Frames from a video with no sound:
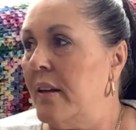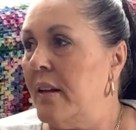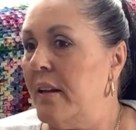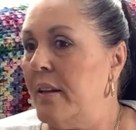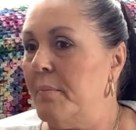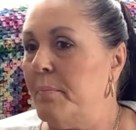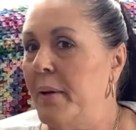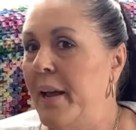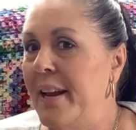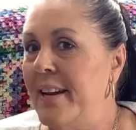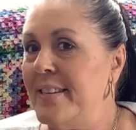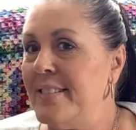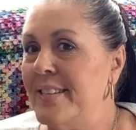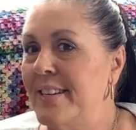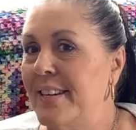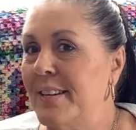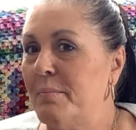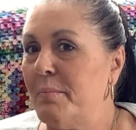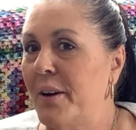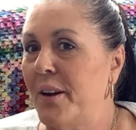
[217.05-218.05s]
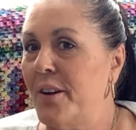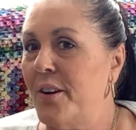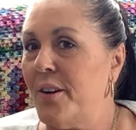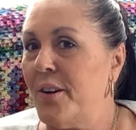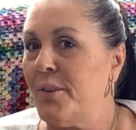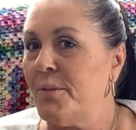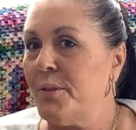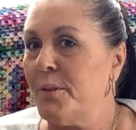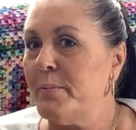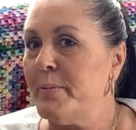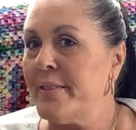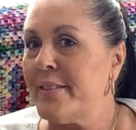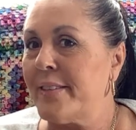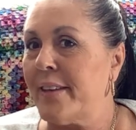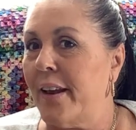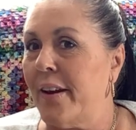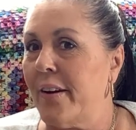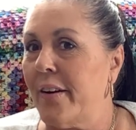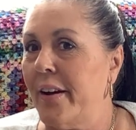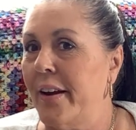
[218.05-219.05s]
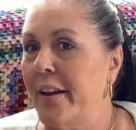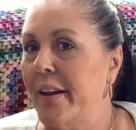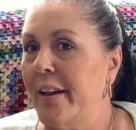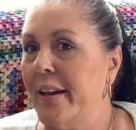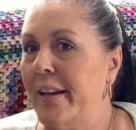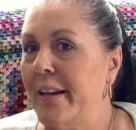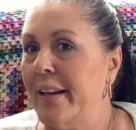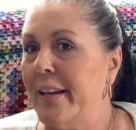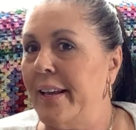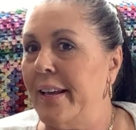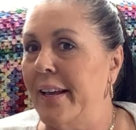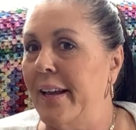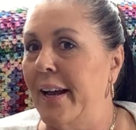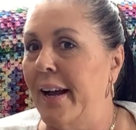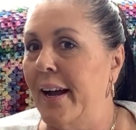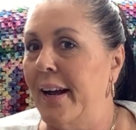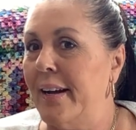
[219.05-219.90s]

and painting in my yarn room scary. Yeah.